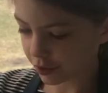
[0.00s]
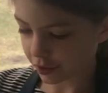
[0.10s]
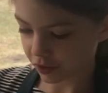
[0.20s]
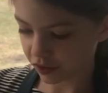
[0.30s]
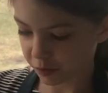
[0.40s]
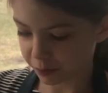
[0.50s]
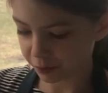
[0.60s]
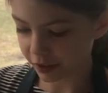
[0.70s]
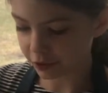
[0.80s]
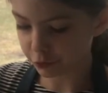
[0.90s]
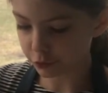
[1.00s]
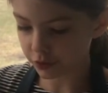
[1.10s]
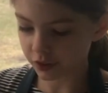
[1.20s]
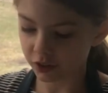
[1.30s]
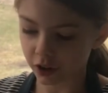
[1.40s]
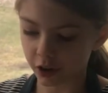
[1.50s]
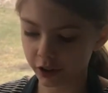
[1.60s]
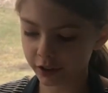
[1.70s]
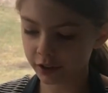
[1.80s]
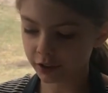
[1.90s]
gonna sprinkle this
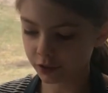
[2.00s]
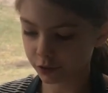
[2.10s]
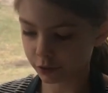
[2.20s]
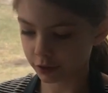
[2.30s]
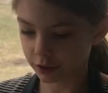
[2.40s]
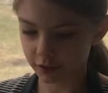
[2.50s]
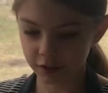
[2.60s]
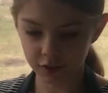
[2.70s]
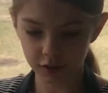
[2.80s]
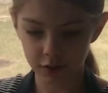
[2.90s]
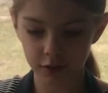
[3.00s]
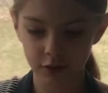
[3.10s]
on, so like this,